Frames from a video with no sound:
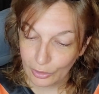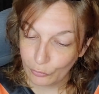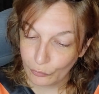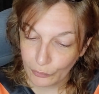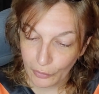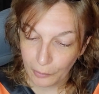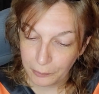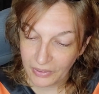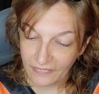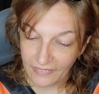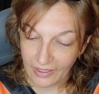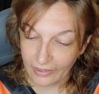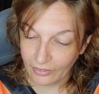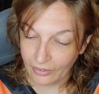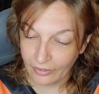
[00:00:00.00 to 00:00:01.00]
grew up in the
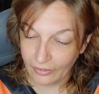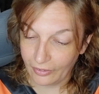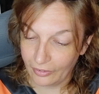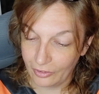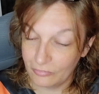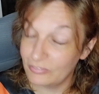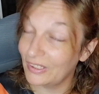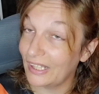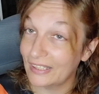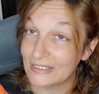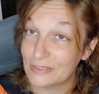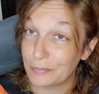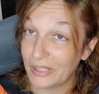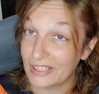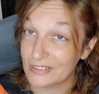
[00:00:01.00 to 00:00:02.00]
era of
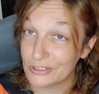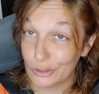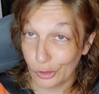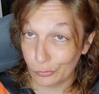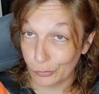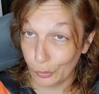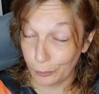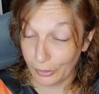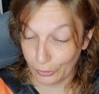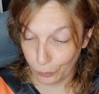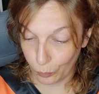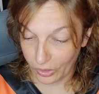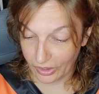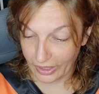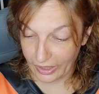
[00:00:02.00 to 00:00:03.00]
dance-based aerobic
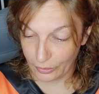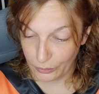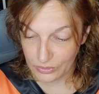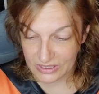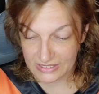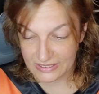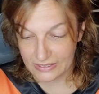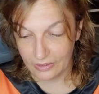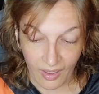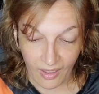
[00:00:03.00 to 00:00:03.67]
workouts,